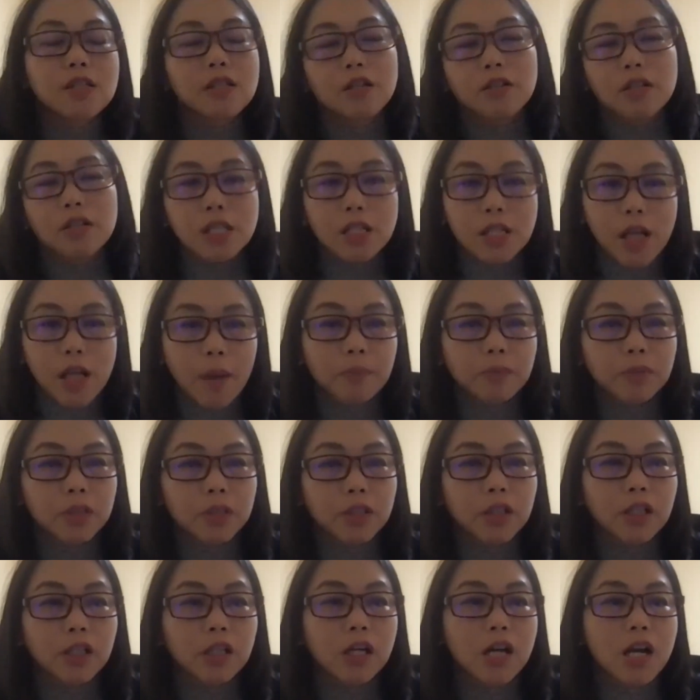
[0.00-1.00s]
the
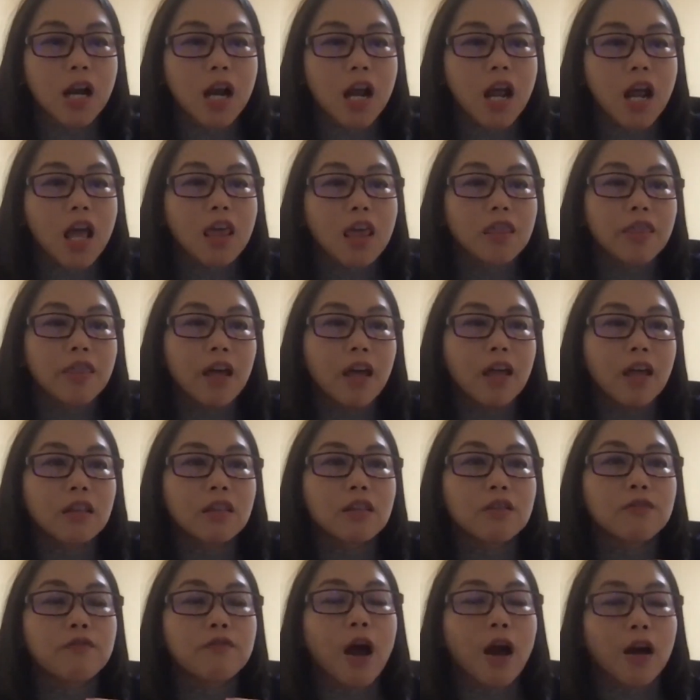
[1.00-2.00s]
receptor, then
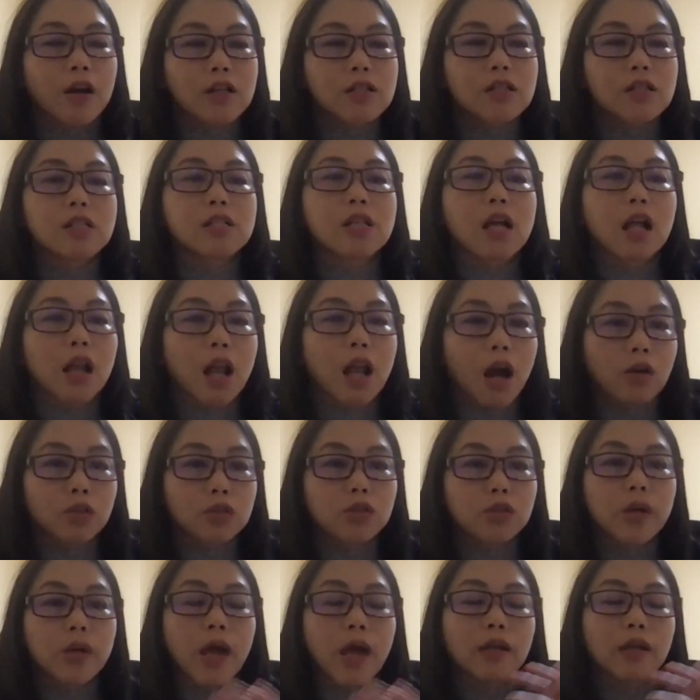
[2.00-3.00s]
the virus is allowed
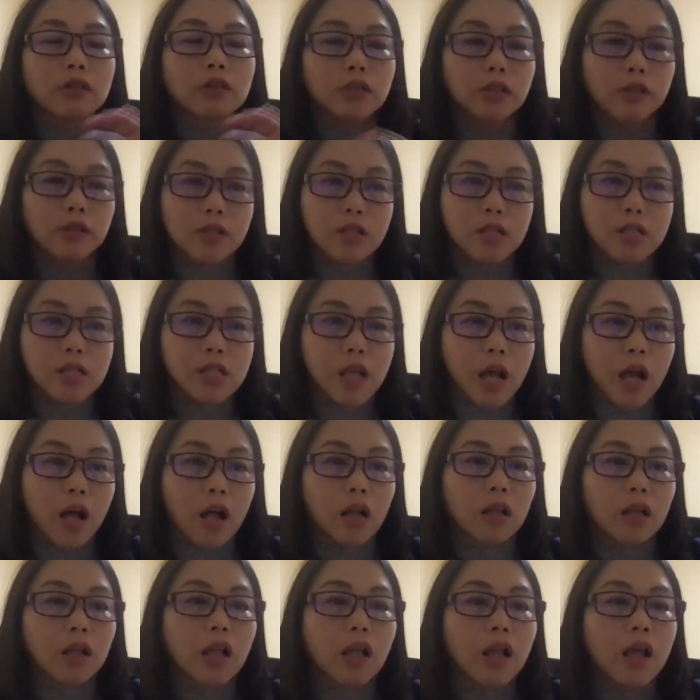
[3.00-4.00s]
to enter the
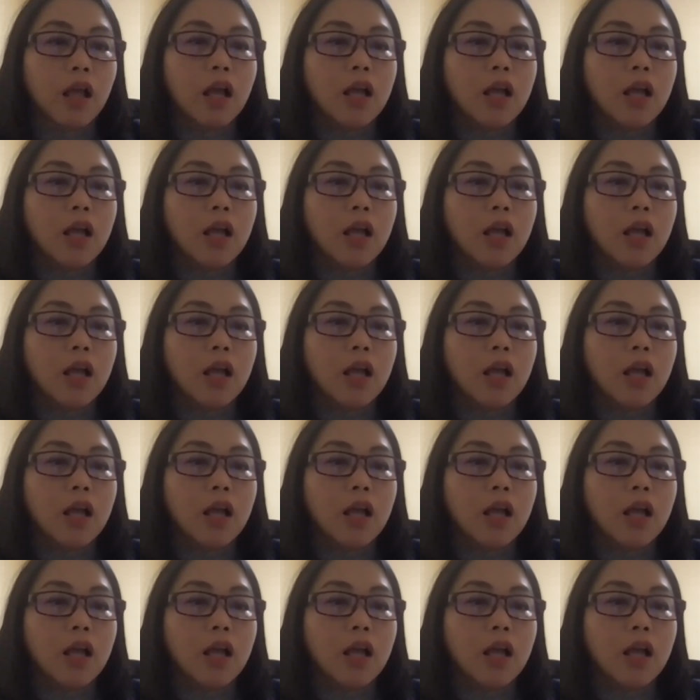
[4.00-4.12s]
cell.